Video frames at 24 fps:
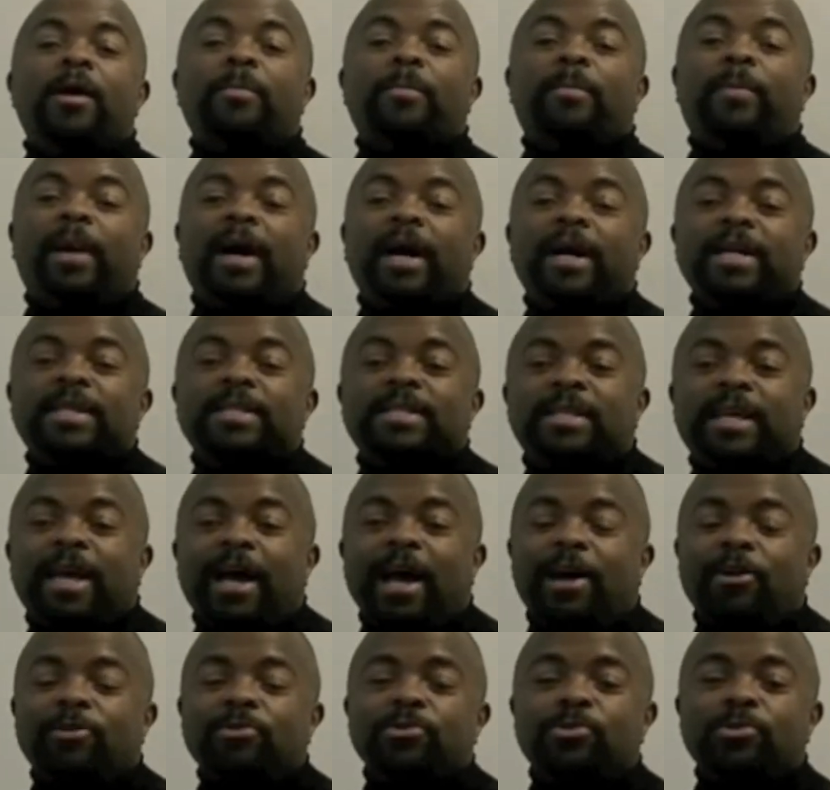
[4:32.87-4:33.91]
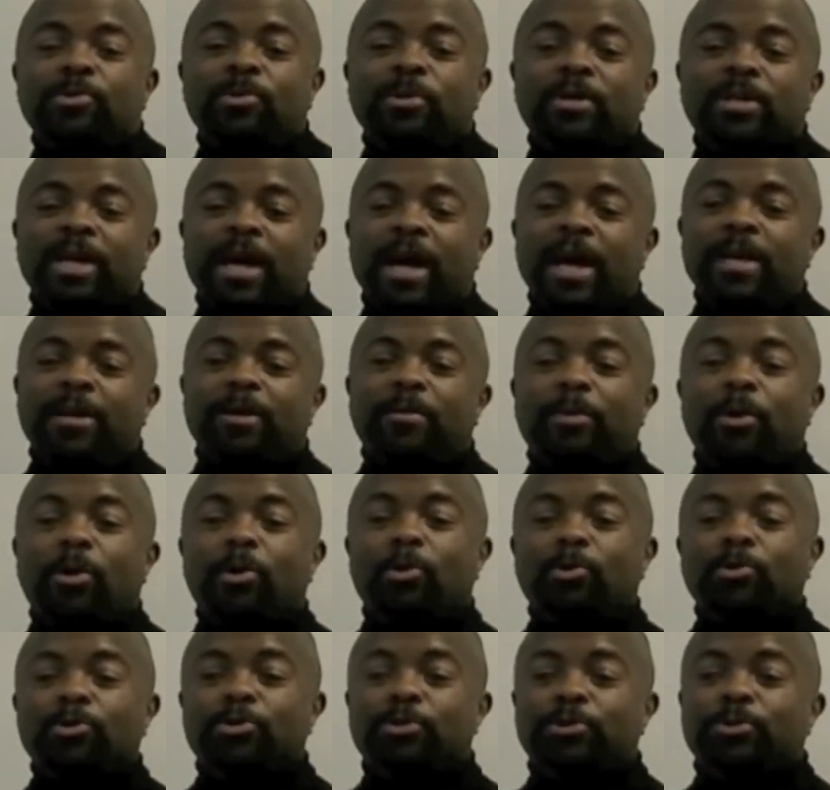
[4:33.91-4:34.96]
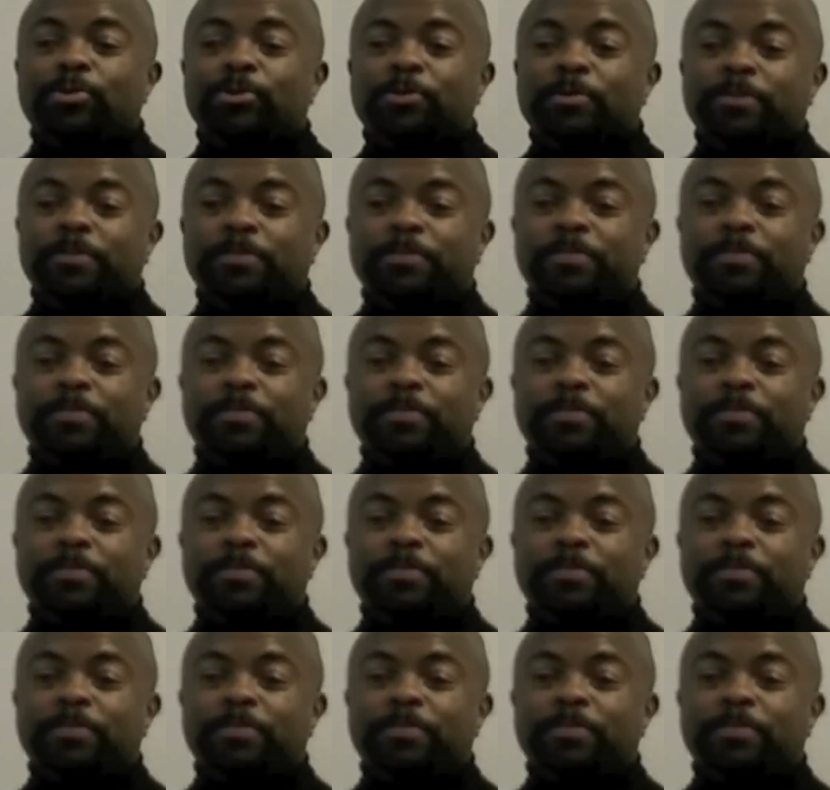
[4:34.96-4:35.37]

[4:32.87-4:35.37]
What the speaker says: By his counsel, God uphold you.